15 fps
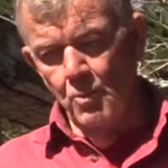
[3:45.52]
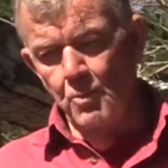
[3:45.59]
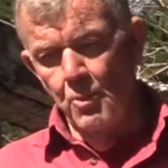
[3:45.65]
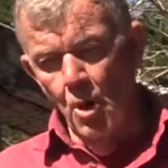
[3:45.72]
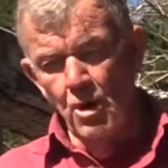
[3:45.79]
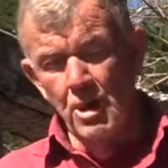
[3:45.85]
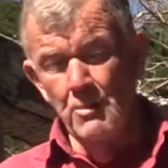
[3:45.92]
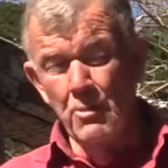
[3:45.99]

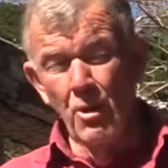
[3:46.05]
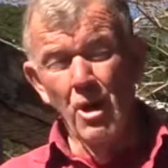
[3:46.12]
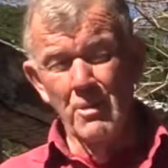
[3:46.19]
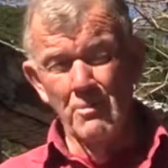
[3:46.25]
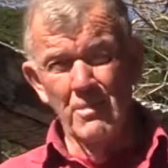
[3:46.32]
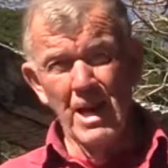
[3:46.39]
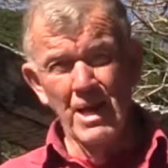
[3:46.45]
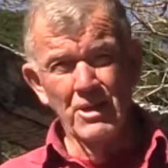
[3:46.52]
poly pipe,
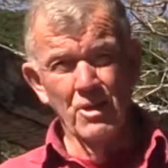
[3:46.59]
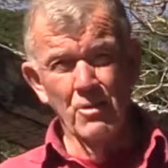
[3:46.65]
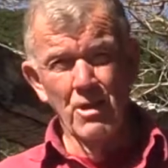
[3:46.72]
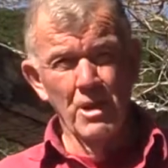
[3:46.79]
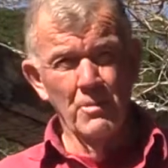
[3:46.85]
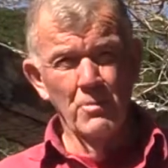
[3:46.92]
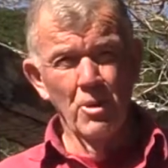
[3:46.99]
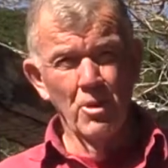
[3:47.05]

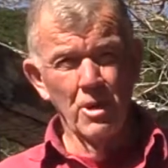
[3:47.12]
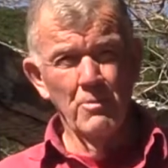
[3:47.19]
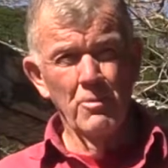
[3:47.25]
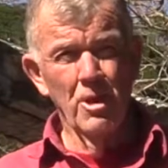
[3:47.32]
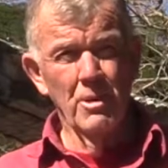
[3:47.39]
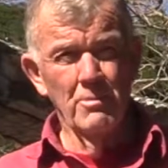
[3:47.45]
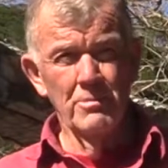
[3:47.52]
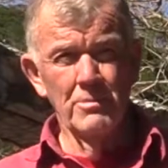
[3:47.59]
underground poly
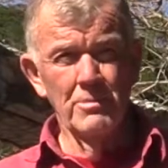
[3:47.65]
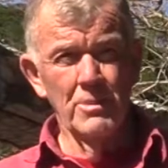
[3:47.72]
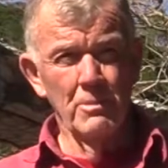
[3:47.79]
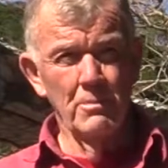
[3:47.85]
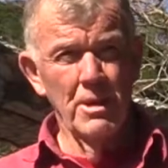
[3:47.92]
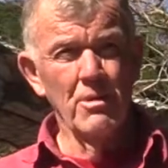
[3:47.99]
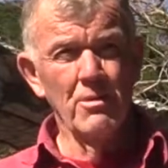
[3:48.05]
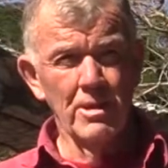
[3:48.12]
pipe, you
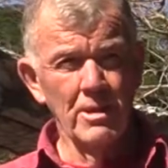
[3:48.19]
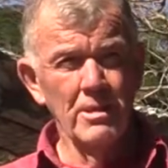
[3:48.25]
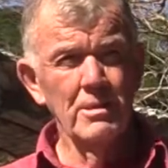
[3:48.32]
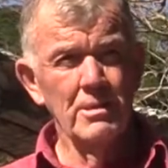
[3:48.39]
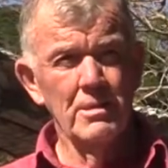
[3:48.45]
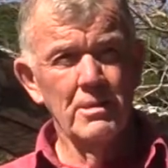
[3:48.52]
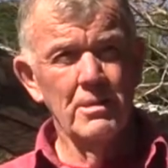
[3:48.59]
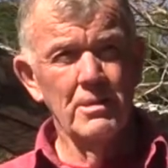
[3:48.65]
bury it,
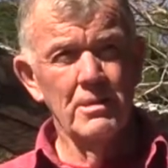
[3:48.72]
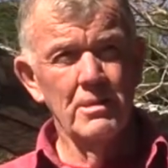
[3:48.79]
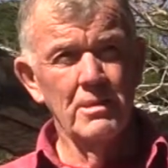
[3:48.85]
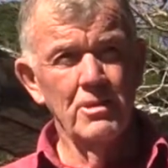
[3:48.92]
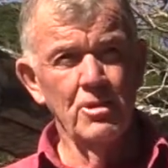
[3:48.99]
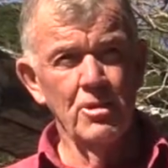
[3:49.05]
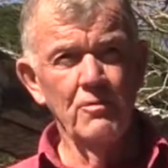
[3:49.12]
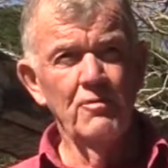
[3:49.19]

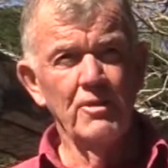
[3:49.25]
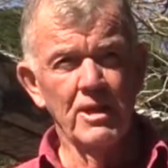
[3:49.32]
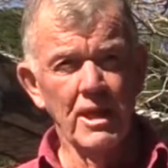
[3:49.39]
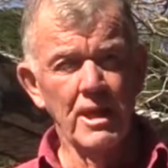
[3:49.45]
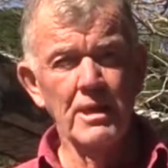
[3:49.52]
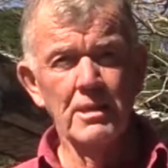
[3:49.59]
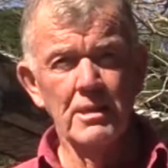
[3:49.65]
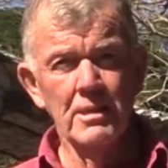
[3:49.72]
you
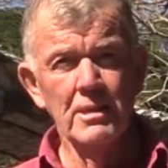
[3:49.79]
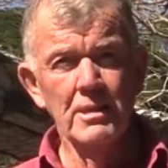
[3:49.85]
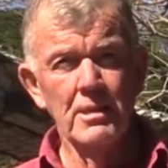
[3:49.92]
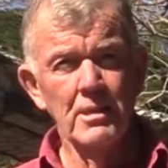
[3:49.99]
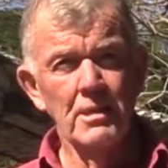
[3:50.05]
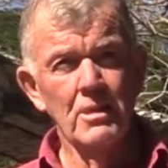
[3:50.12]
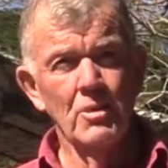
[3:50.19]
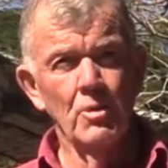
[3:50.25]
forget,
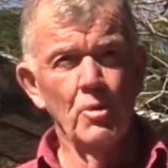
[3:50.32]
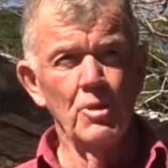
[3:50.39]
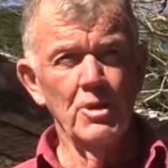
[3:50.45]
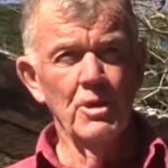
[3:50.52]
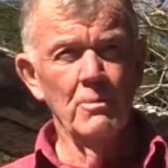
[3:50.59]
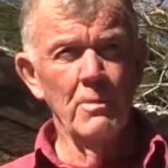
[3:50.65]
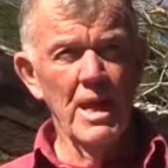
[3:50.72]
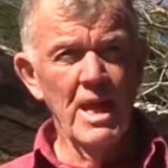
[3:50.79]
or
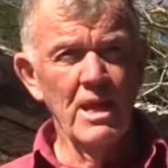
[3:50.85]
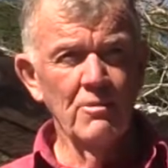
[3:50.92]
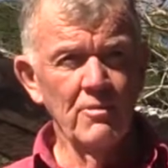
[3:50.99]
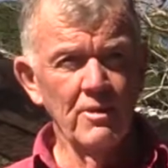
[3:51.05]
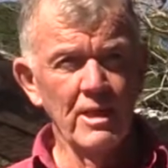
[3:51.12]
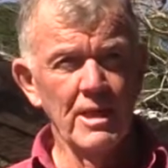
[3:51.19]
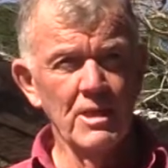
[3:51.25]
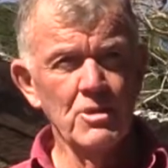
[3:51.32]
your man
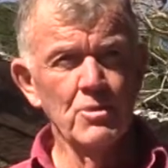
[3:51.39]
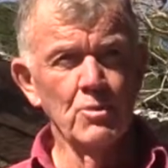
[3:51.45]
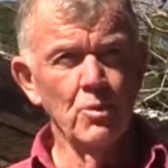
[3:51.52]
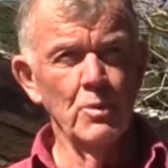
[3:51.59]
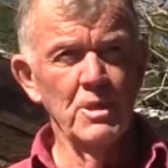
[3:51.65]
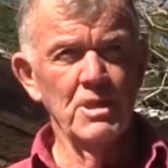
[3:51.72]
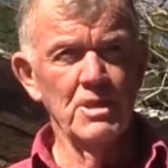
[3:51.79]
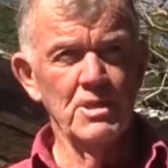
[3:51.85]
forgets, or
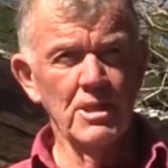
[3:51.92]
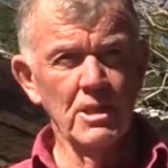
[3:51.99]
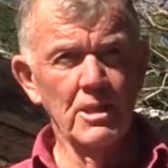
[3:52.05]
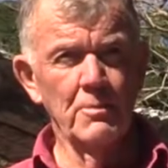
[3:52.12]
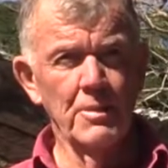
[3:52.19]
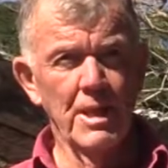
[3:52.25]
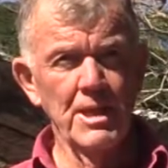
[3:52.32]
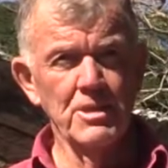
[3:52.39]
when you sell the
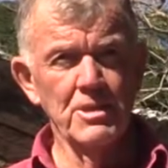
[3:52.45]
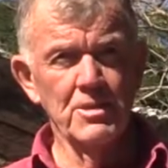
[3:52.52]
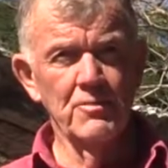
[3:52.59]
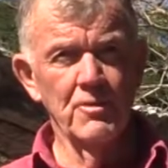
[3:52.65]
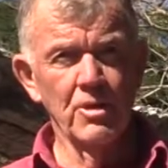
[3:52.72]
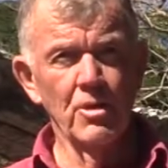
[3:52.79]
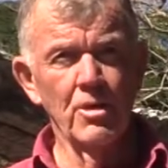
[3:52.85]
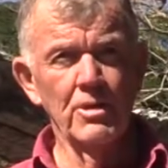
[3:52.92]
place it's
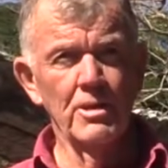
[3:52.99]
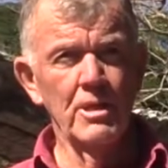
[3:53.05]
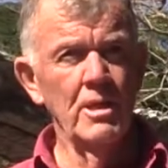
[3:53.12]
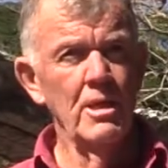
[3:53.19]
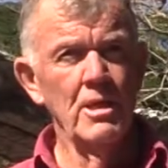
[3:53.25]
forgotten,